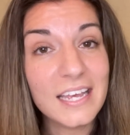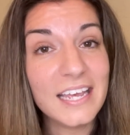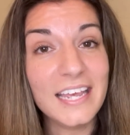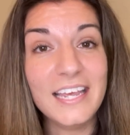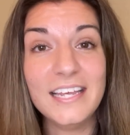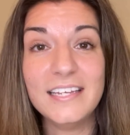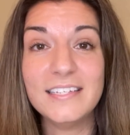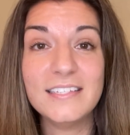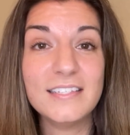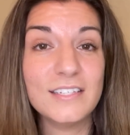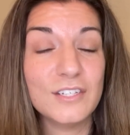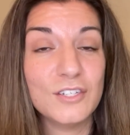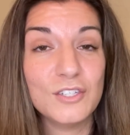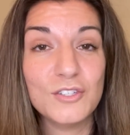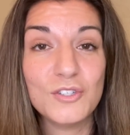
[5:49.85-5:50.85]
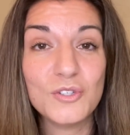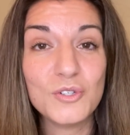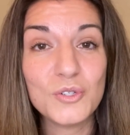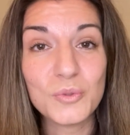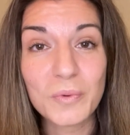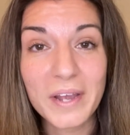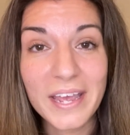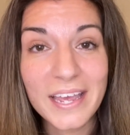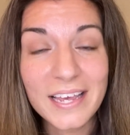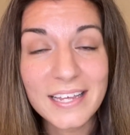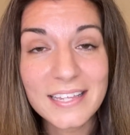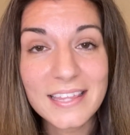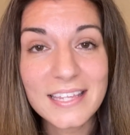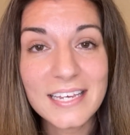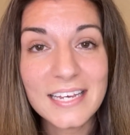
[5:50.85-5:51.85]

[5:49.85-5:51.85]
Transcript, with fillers: his strength,